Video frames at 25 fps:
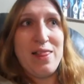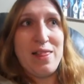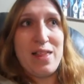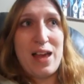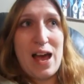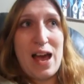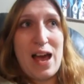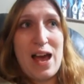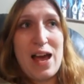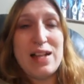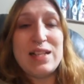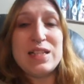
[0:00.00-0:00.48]

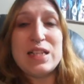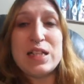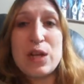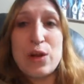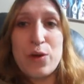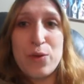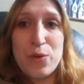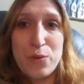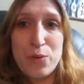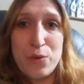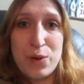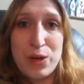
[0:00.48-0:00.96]
That's
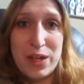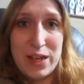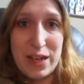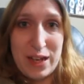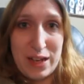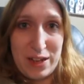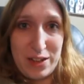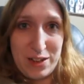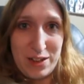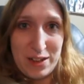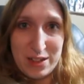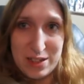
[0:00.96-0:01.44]

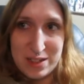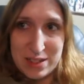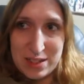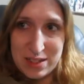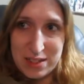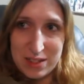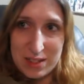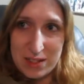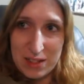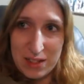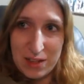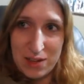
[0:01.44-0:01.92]

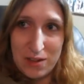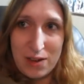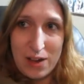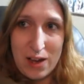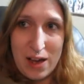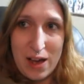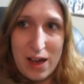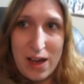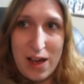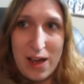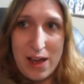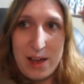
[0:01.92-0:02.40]
ridiculous. So
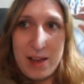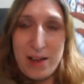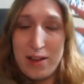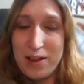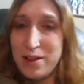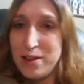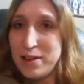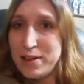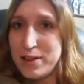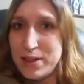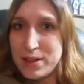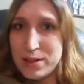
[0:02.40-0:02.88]
I
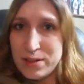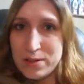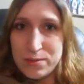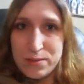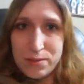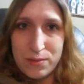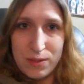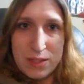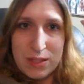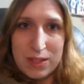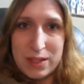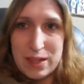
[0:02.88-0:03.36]

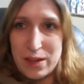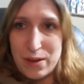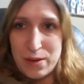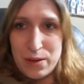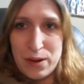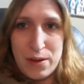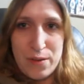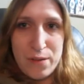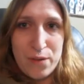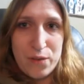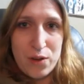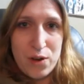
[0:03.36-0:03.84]
was like,
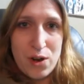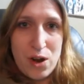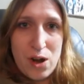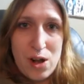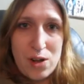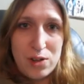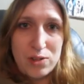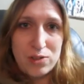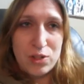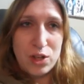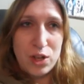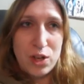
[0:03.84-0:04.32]
whatever,
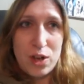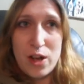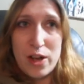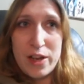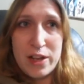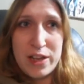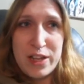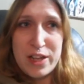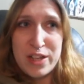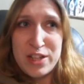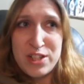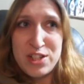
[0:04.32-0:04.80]
I'll look
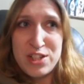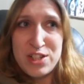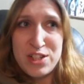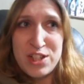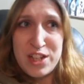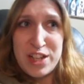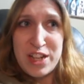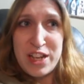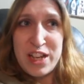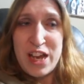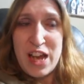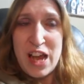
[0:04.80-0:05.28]
on
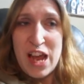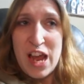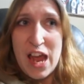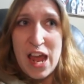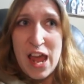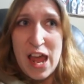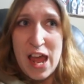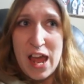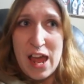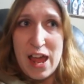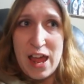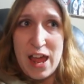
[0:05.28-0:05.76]
Kijiji,
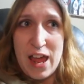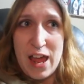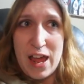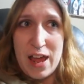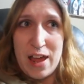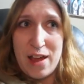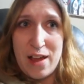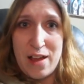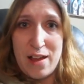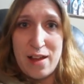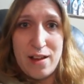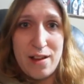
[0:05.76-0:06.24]

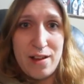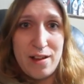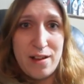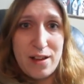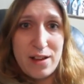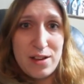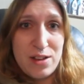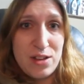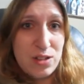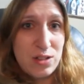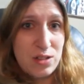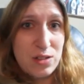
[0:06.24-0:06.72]
and
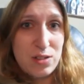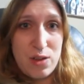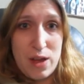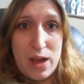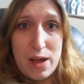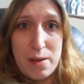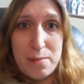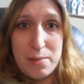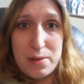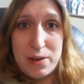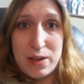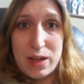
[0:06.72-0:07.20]
I just so
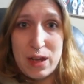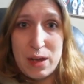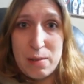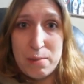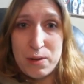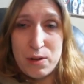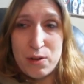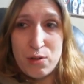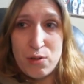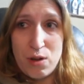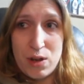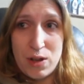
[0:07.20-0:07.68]
happened to
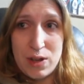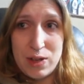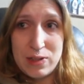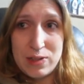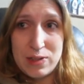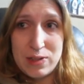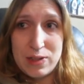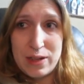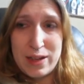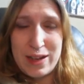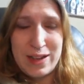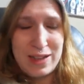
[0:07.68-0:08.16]
come
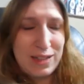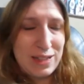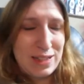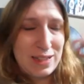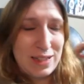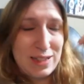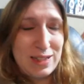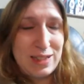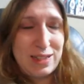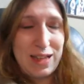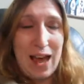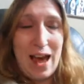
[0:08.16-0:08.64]
across
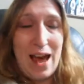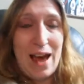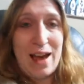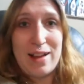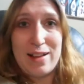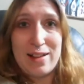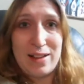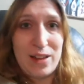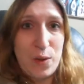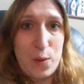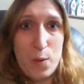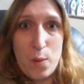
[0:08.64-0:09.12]

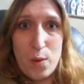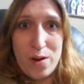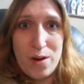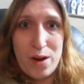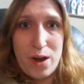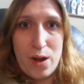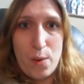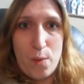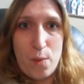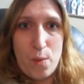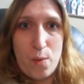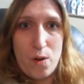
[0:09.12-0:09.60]
exactly what
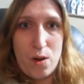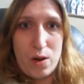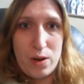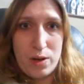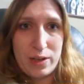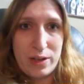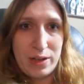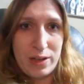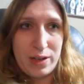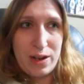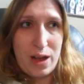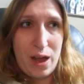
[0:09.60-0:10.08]
I
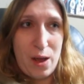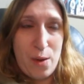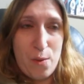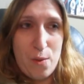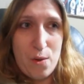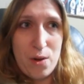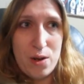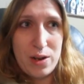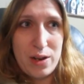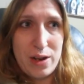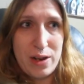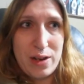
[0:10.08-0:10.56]
wanted. I
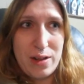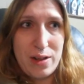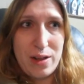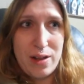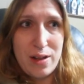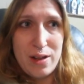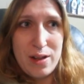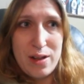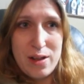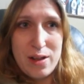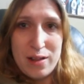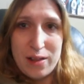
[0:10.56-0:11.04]
wanted
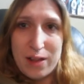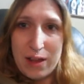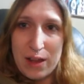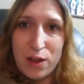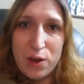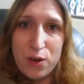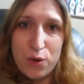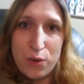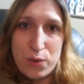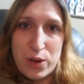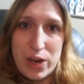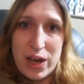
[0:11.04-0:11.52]

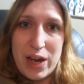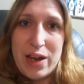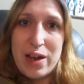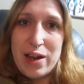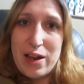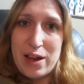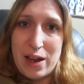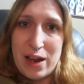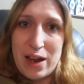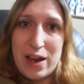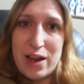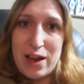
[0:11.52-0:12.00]
like
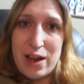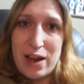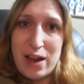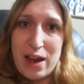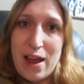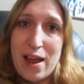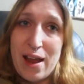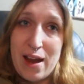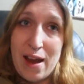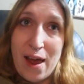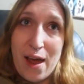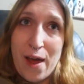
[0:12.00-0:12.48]
green in
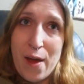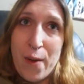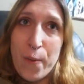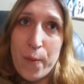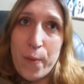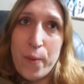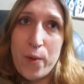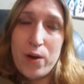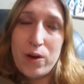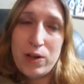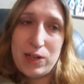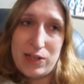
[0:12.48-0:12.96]
it, and I
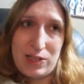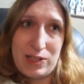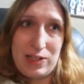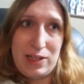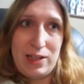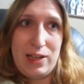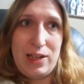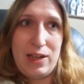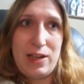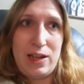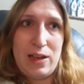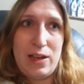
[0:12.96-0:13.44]

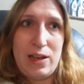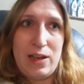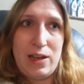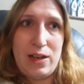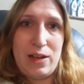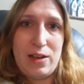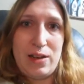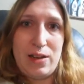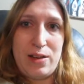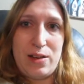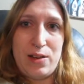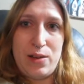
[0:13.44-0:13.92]
wanted
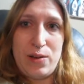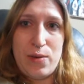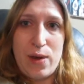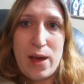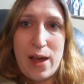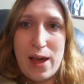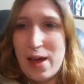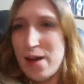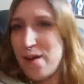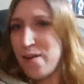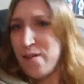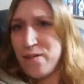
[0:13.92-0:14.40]
it to
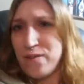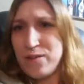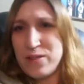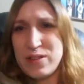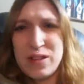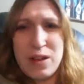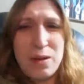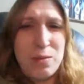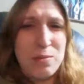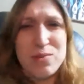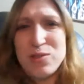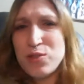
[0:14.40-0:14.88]
have
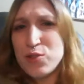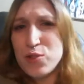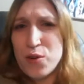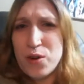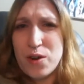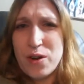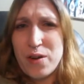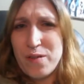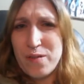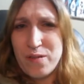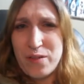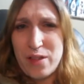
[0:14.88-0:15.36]
some
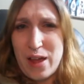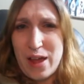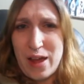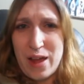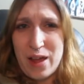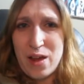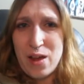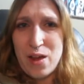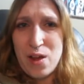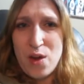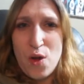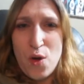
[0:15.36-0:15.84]
sort of
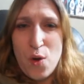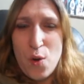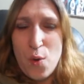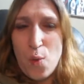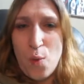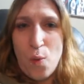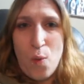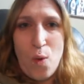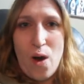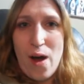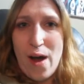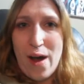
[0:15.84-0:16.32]
like
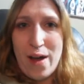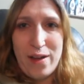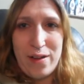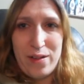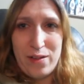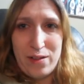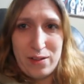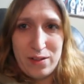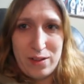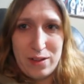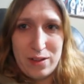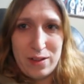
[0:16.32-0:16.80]

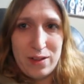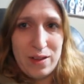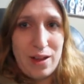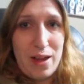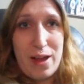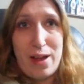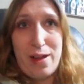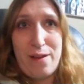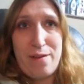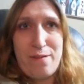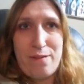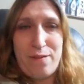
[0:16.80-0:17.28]

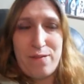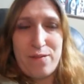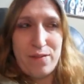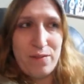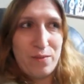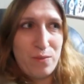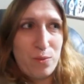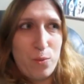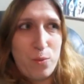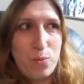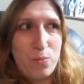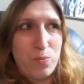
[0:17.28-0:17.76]
wildlife.
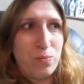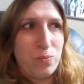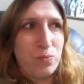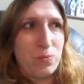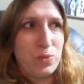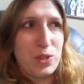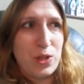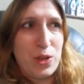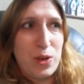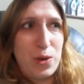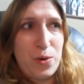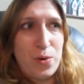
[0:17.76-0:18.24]

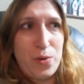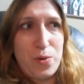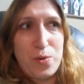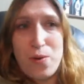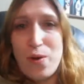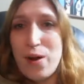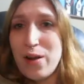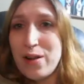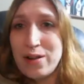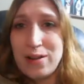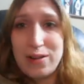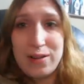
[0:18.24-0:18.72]

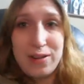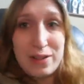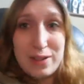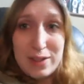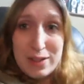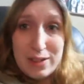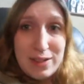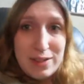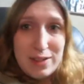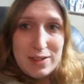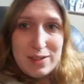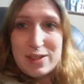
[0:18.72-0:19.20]
So
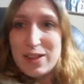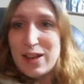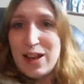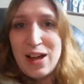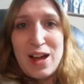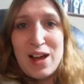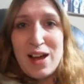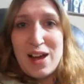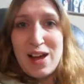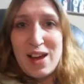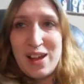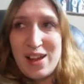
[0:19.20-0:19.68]

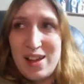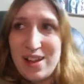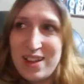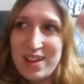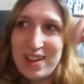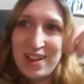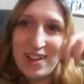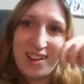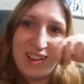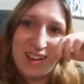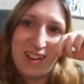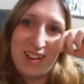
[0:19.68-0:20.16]

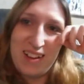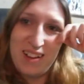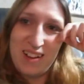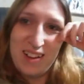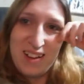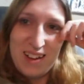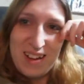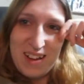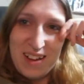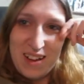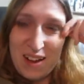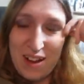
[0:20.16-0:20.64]
ta-da!
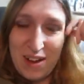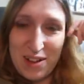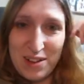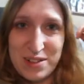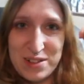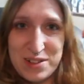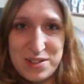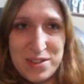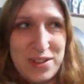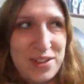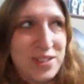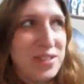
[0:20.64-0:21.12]
I
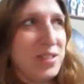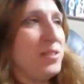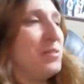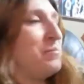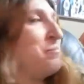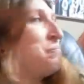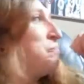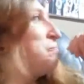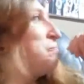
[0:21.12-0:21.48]
was thrilled.